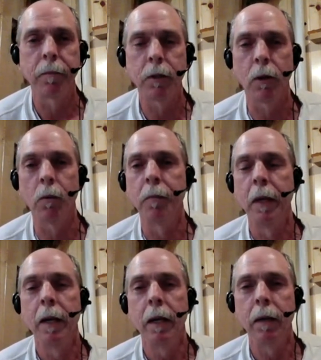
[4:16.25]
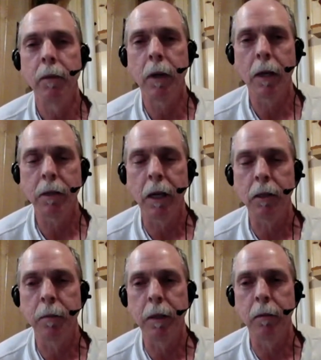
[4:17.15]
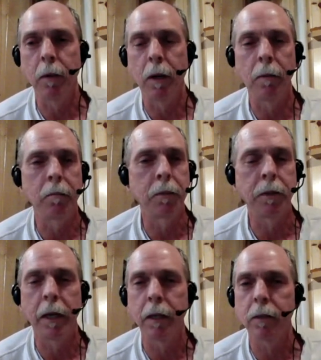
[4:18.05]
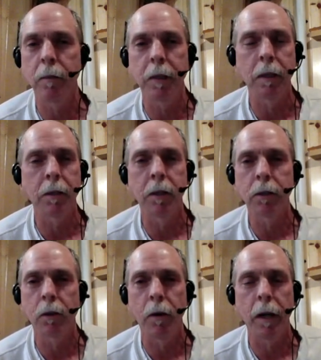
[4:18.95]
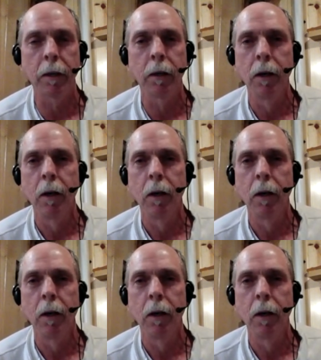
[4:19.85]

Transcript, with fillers: So if you guys catch me um, stating something that's incorrect